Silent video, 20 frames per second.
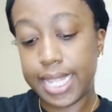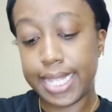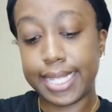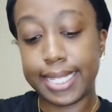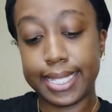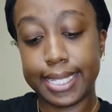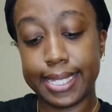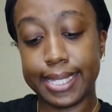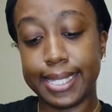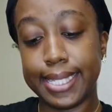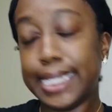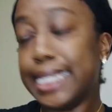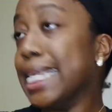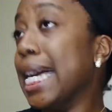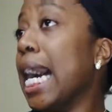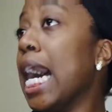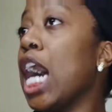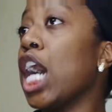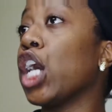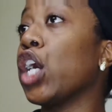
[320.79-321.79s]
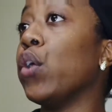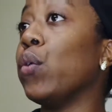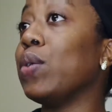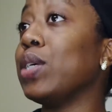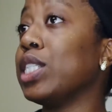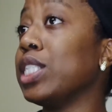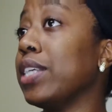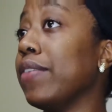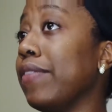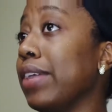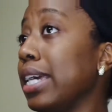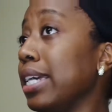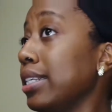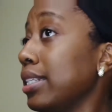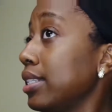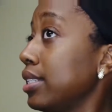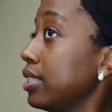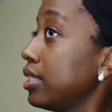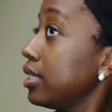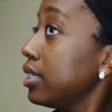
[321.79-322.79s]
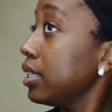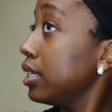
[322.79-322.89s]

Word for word: it's not going to fit.